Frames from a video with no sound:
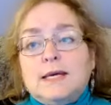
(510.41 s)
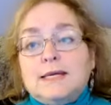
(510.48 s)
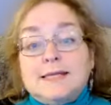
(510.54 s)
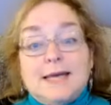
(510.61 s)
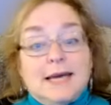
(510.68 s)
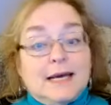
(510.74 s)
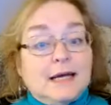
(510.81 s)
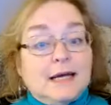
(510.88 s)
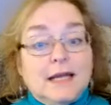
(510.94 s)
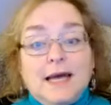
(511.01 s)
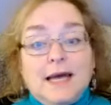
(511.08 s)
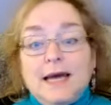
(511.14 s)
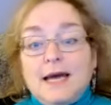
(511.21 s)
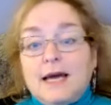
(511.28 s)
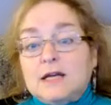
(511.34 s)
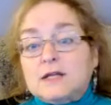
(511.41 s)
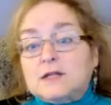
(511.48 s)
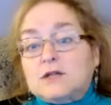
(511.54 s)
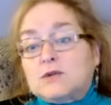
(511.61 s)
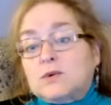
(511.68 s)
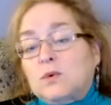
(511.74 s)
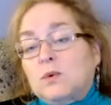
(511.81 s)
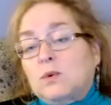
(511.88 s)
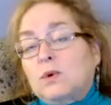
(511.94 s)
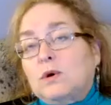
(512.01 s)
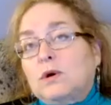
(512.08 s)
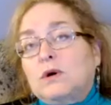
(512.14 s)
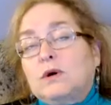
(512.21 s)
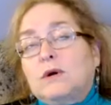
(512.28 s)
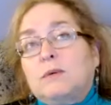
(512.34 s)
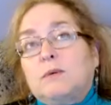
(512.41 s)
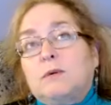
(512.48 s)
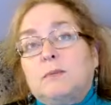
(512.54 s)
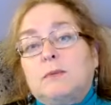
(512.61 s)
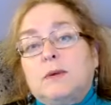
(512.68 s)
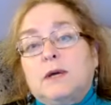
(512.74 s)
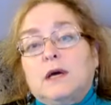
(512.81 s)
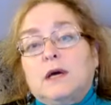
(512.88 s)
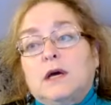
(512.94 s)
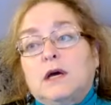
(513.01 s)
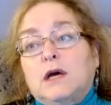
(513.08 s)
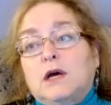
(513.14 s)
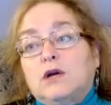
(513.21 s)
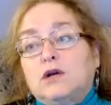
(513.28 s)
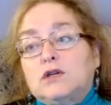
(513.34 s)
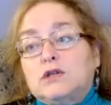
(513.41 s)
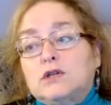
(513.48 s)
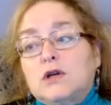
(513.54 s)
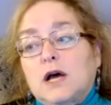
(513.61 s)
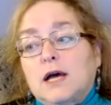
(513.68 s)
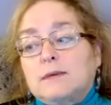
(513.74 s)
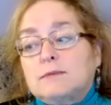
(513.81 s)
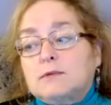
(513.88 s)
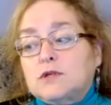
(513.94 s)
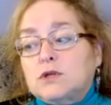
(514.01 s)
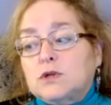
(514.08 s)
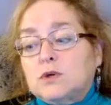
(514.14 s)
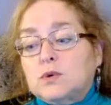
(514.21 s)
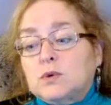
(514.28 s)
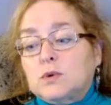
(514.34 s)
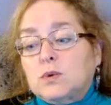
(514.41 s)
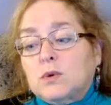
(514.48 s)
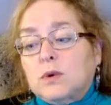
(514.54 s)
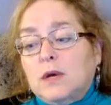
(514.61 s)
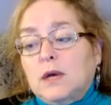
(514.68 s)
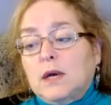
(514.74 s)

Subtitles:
take a class, or it would be a good time to